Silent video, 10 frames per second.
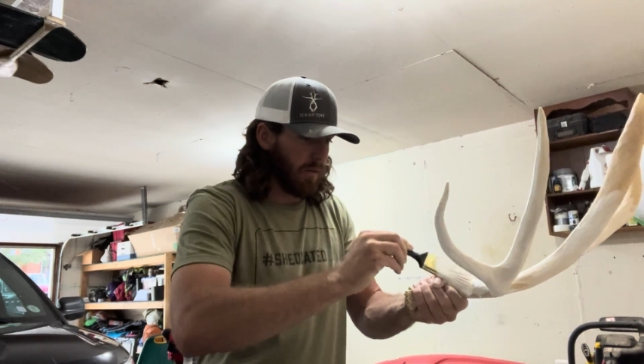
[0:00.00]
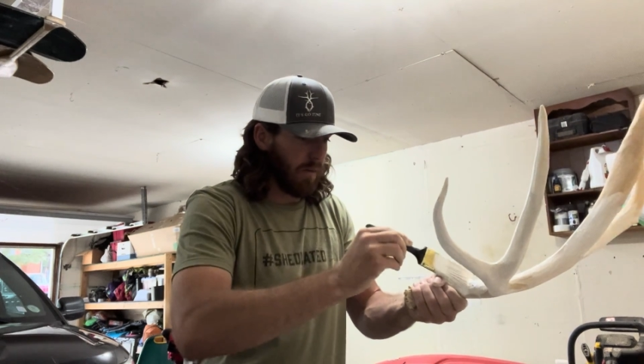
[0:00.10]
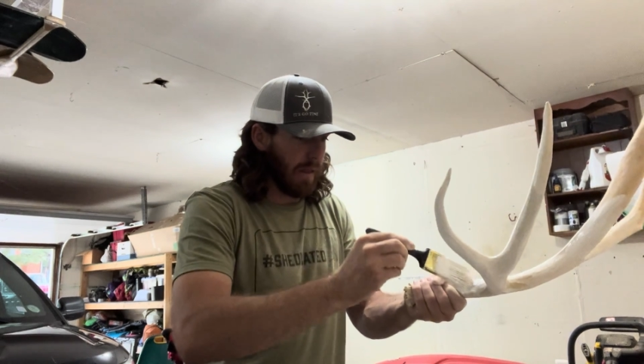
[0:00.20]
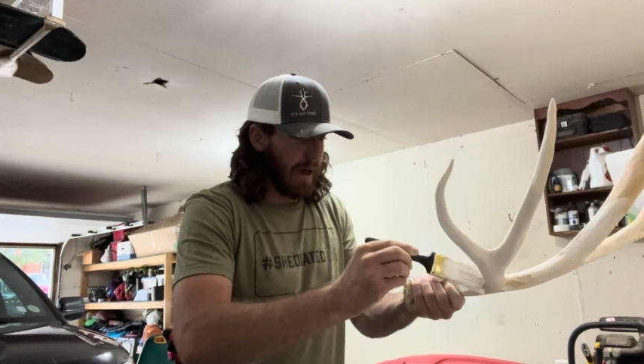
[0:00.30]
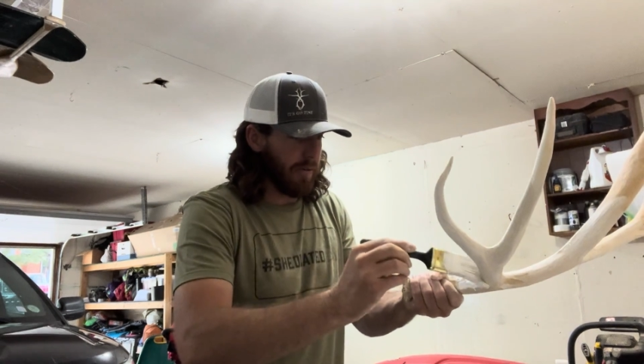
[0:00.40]

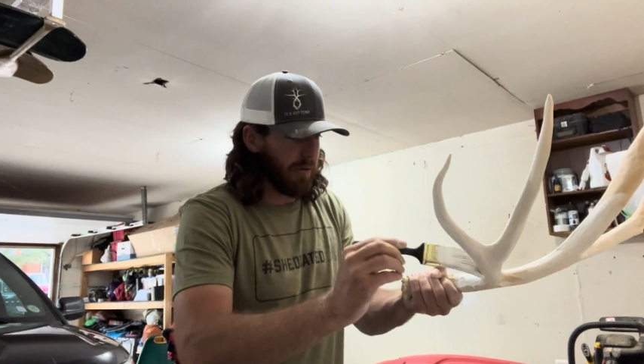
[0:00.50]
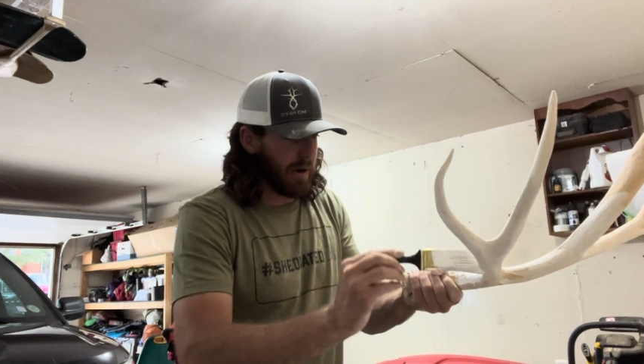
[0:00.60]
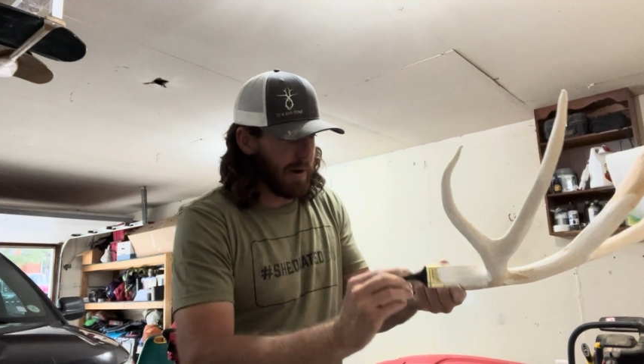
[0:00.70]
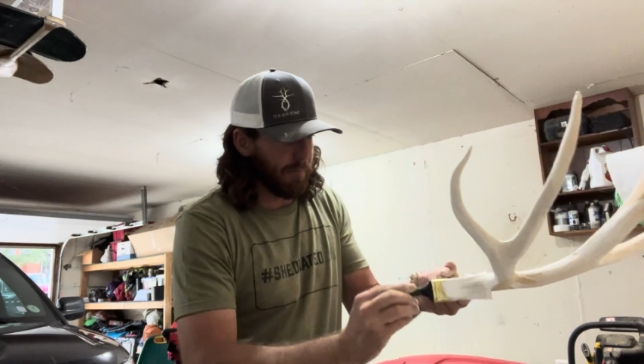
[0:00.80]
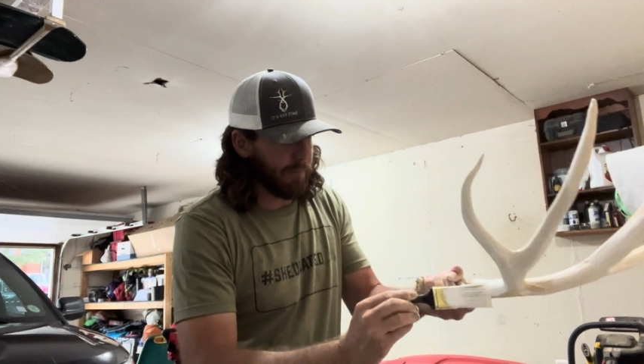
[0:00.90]
Lather it
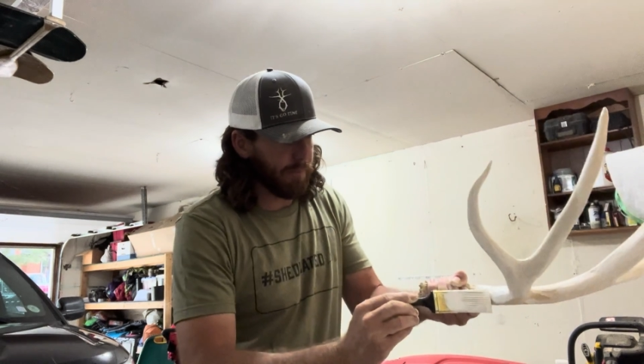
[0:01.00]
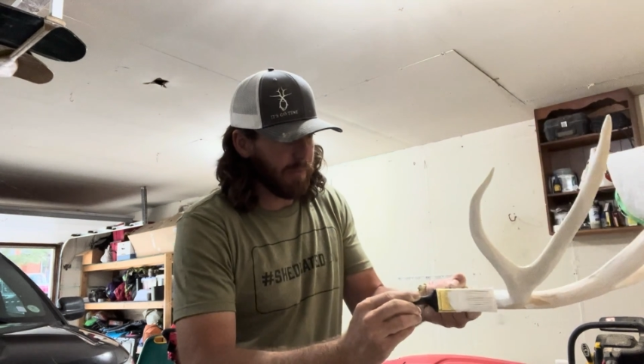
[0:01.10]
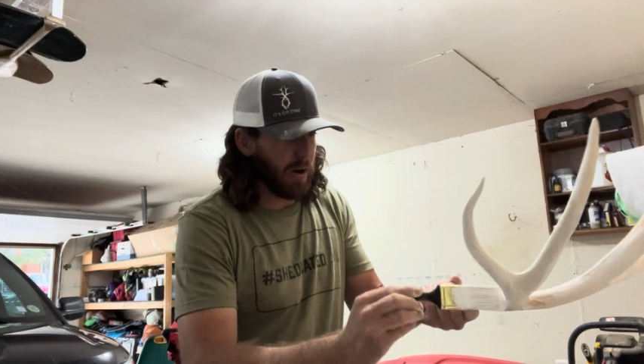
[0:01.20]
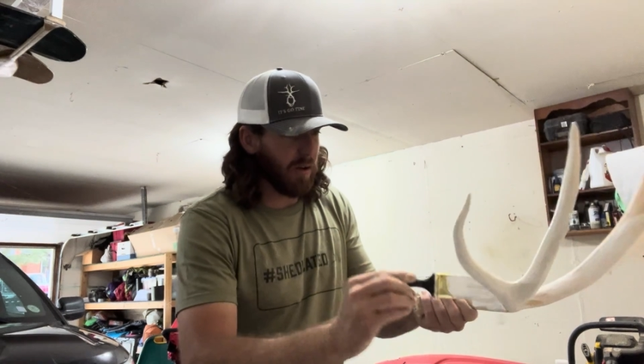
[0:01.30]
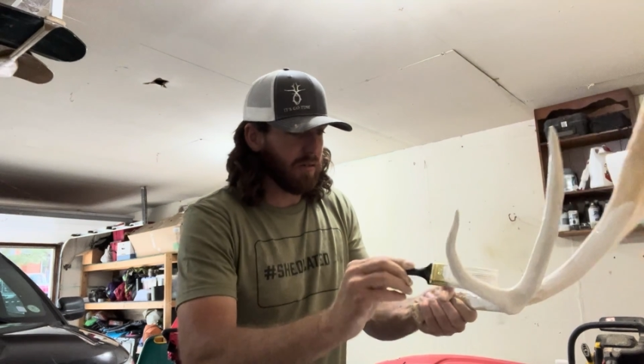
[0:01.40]
up.
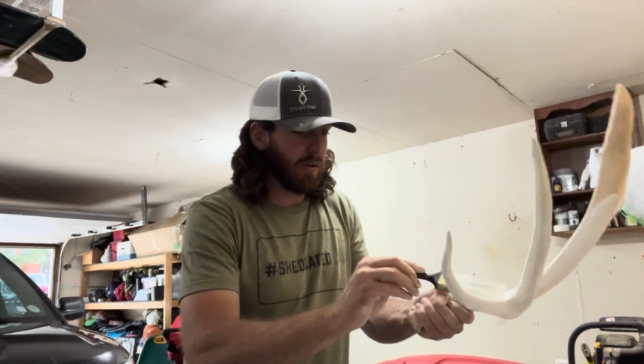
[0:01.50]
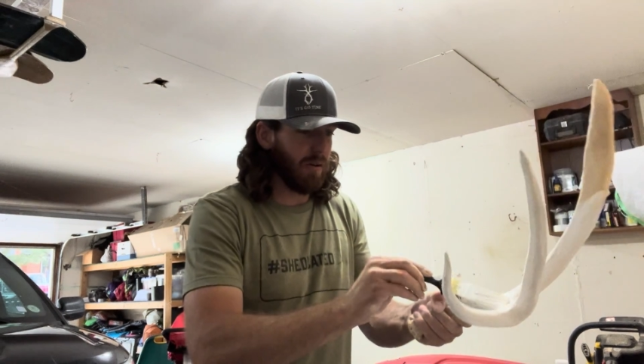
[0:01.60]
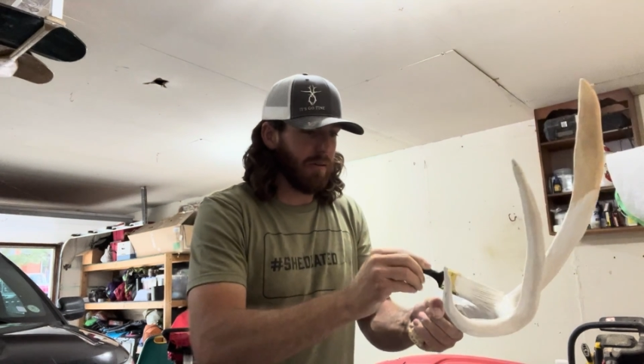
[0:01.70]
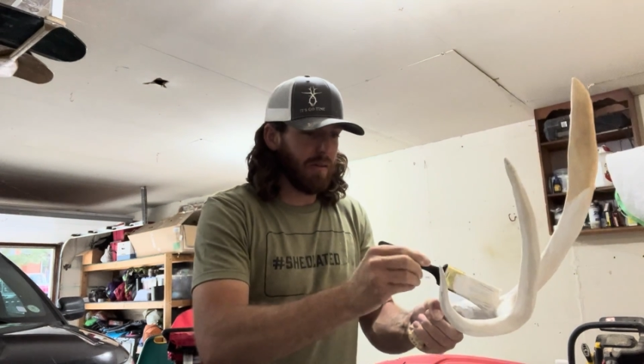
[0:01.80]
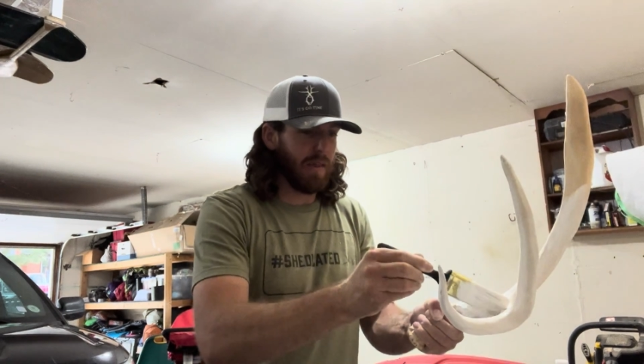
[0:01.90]

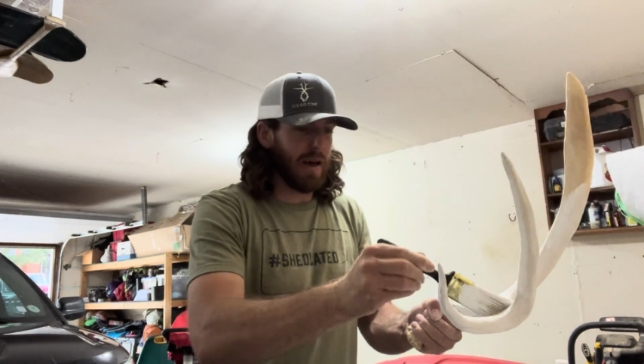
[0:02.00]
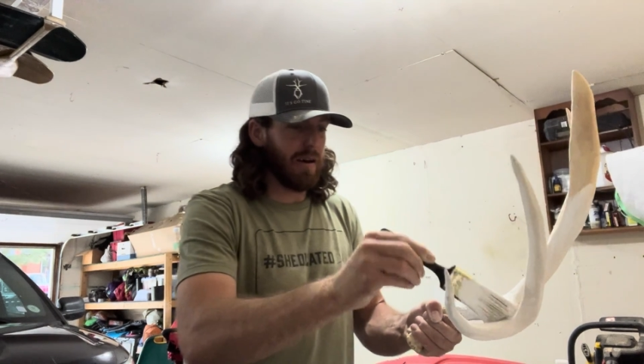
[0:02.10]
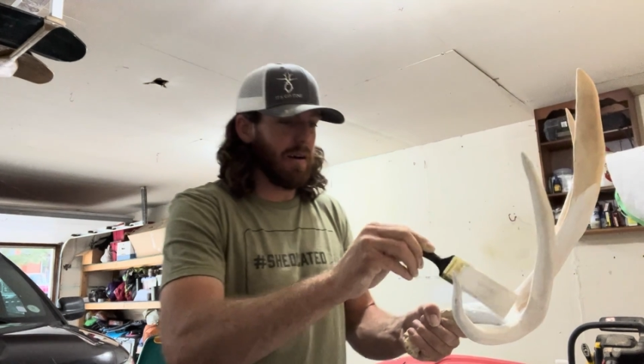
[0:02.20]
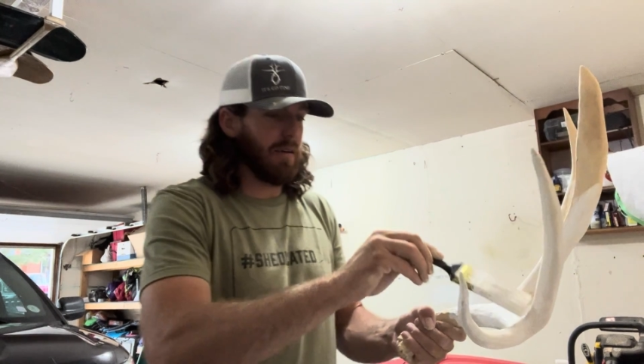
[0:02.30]
Also, that